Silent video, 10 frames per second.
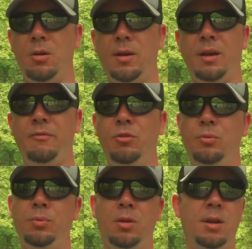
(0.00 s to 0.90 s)
that don't have
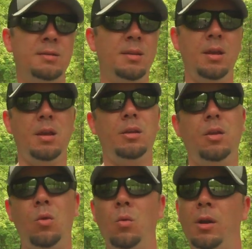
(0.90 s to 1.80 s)
food plots,
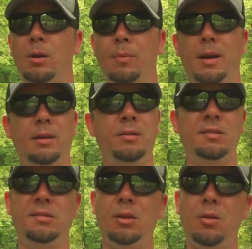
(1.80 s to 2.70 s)
don't worry about it. You
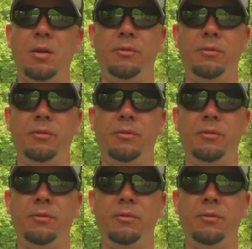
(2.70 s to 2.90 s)
can still